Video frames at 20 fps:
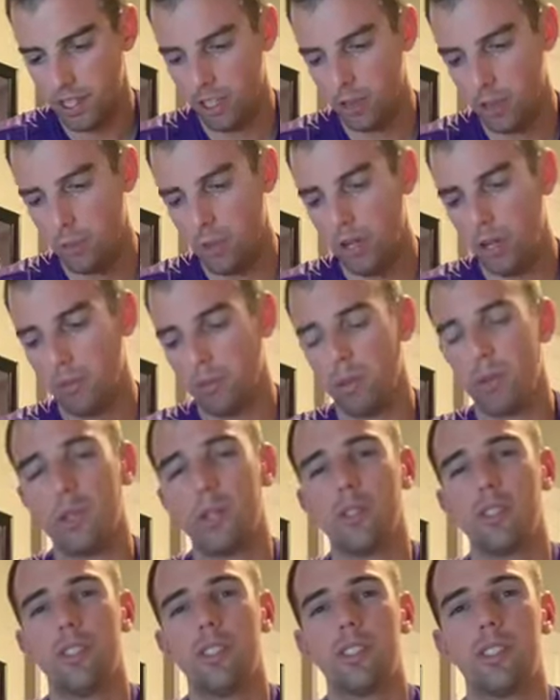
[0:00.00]
and white
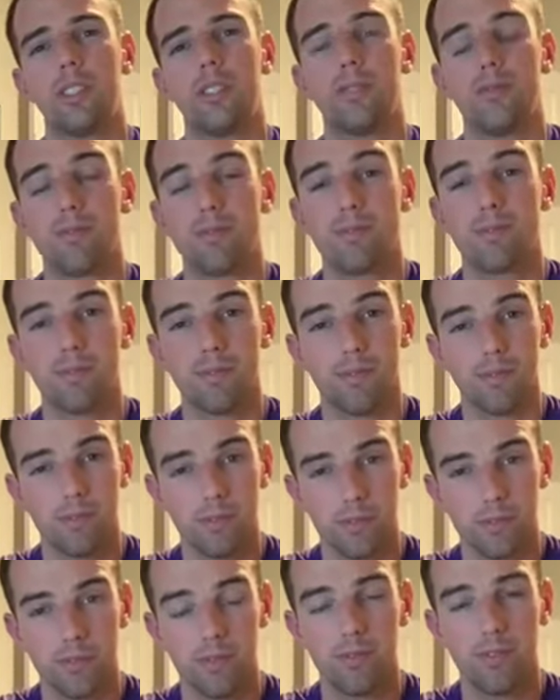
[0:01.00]
birds
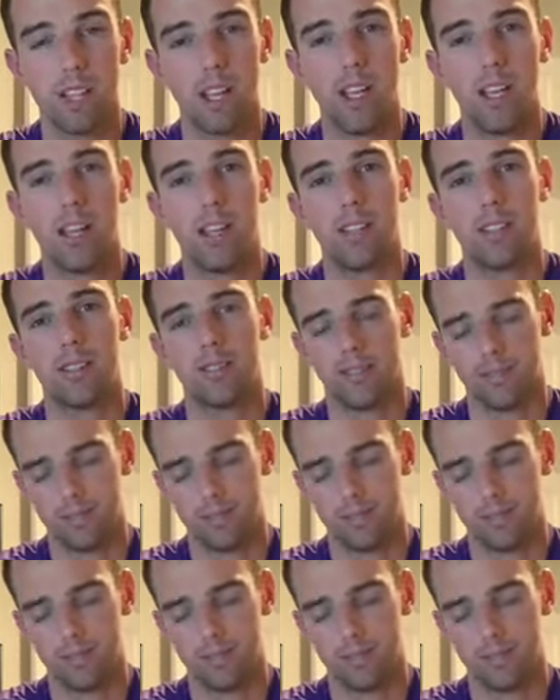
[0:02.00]
flying